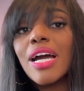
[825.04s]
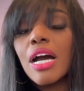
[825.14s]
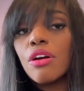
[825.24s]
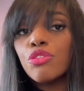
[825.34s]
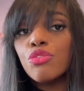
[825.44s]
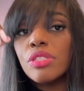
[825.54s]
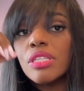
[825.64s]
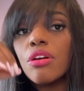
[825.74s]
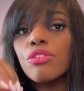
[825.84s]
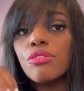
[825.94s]
how you
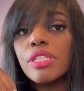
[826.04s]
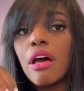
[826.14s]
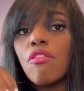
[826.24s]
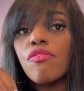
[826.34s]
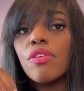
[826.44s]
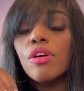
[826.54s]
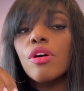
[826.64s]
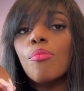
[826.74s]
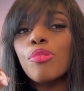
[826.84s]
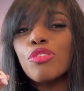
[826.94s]
saw yourself,
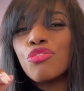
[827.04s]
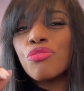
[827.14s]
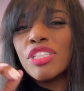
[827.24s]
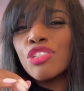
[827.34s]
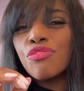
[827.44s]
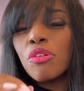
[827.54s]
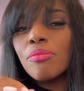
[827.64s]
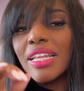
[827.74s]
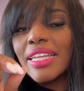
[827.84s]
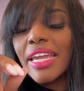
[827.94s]
but transform
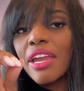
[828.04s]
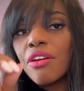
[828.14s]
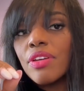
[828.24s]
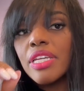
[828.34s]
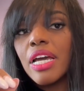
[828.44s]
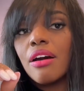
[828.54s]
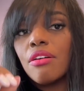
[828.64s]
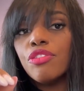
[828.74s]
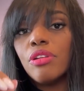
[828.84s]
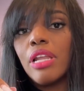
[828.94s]
that area of
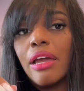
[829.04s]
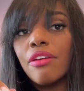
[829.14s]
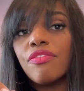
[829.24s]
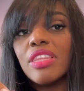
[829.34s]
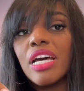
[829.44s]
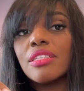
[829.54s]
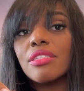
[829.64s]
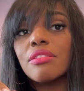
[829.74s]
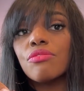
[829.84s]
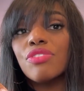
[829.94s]
your life
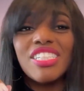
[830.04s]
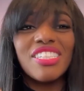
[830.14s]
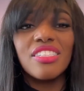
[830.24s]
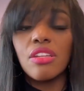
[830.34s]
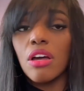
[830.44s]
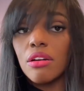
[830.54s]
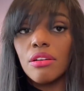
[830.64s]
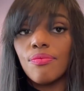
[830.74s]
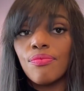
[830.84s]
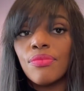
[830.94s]
that's really stuck.
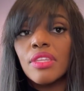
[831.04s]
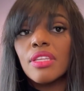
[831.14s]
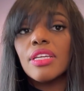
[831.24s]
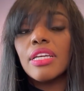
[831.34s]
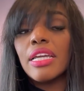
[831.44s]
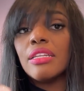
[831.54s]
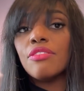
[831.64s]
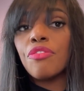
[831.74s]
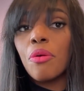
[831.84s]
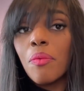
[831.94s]
And
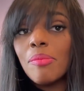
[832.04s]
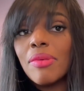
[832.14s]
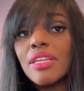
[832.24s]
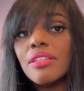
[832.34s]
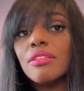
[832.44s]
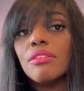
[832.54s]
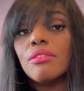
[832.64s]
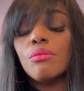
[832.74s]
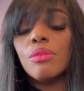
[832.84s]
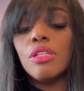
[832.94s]
for women,
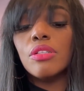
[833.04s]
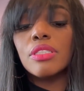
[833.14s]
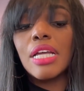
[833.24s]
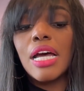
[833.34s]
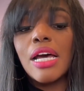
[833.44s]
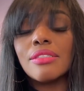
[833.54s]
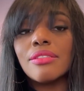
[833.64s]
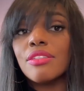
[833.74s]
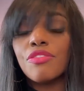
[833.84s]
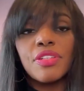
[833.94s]
we looked at
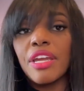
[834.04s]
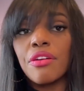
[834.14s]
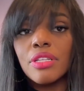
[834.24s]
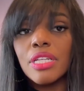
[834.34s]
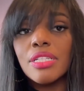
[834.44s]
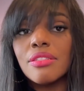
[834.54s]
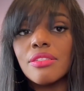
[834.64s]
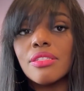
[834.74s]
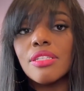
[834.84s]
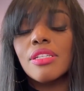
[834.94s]
different
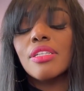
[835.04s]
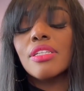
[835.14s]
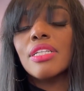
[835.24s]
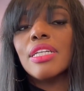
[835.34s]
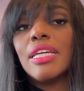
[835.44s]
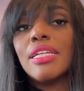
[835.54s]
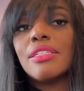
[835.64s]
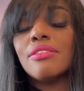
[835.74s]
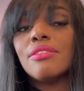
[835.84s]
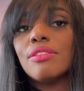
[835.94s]
areas,
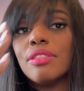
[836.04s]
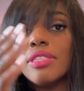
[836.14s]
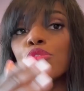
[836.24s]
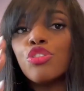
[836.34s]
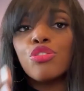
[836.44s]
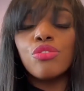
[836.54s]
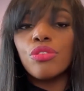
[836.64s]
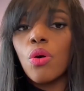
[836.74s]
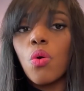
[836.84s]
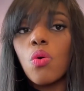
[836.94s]
and they would choose a
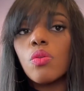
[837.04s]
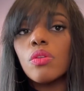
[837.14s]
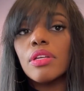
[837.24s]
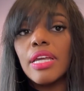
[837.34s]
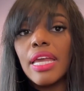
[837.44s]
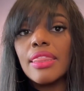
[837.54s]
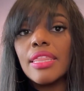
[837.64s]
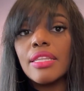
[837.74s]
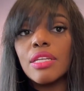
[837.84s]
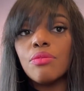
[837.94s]
goal, and
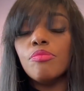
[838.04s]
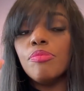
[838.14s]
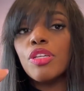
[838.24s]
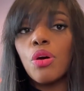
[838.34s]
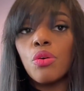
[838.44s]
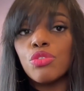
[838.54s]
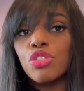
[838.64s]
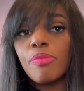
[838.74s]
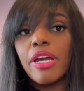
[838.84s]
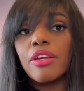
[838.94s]
then they would be
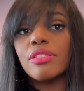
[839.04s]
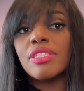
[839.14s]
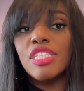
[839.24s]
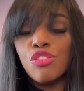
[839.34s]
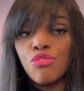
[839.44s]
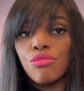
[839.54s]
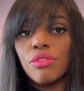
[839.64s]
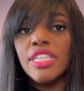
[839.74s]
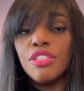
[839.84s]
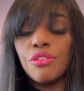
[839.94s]
coached by a senior
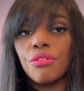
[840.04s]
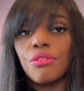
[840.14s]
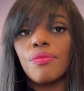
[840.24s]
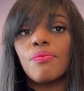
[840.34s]
leader.